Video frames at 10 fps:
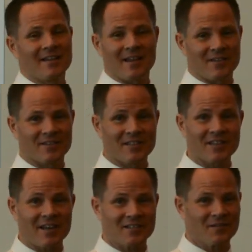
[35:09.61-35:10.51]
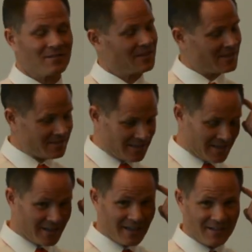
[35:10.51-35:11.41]
yeah, these guys are, they,
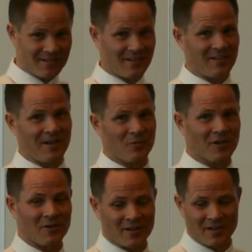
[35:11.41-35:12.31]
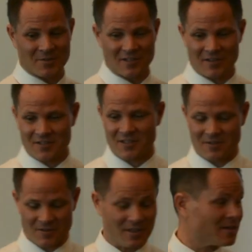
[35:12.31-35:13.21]
they got a lot more going on upstairs than
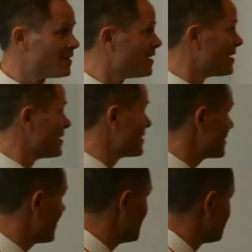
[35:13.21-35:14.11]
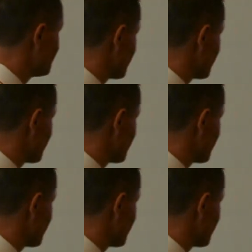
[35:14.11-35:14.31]
you think. So